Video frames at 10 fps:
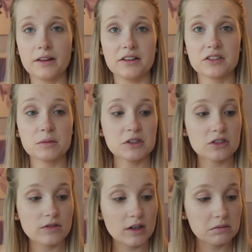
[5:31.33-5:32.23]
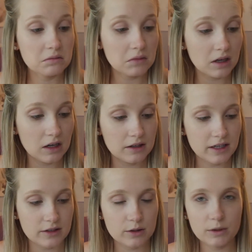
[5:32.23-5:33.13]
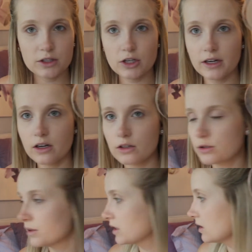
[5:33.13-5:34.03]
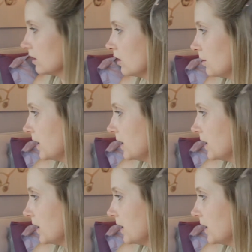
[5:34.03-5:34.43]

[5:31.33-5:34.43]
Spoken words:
think something just fell. Yeah, so I'm gonna try and contour with this a little